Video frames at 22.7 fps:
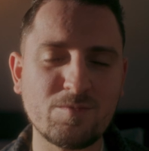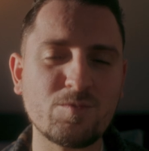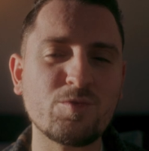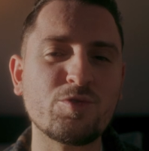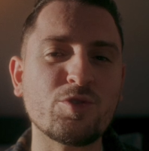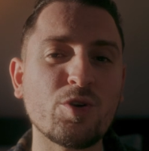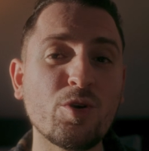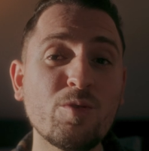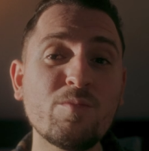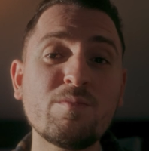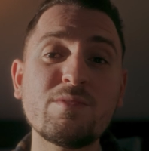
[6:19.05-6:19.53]

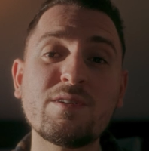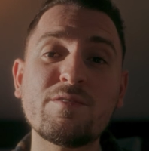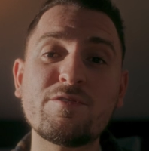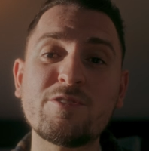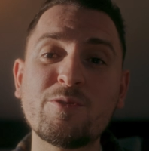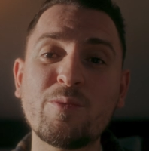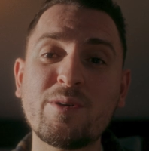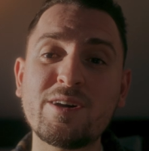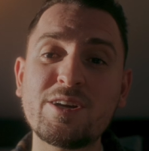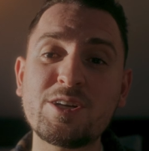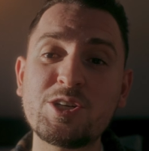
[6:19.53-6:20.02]
So if
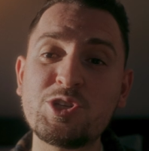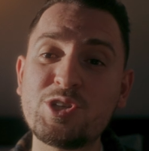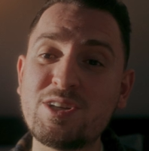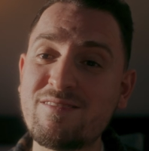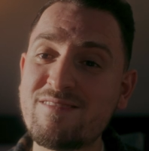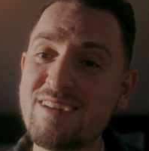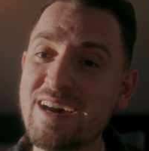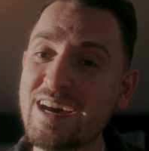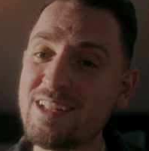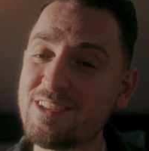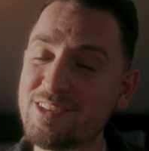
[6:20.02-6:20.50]
you want to
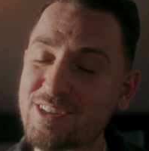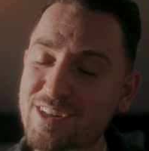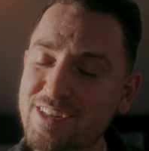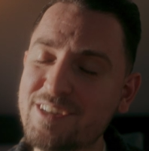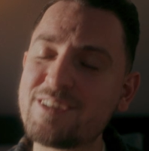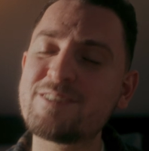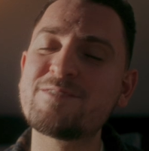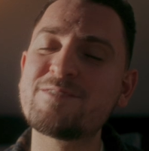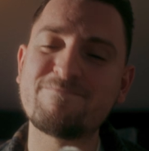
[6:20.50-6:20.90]
achieve that look,